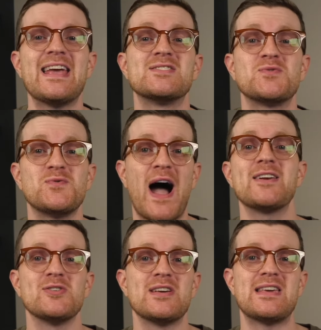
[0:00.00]
is
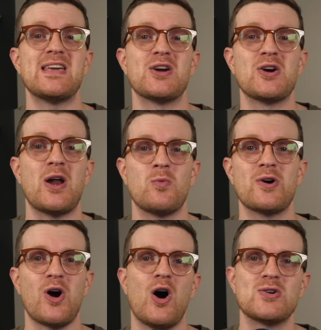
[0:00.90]
finally here, and
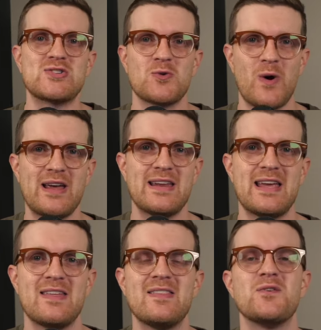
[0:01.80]
we're also reining
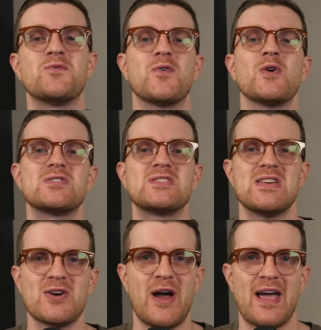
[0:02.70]
in the first year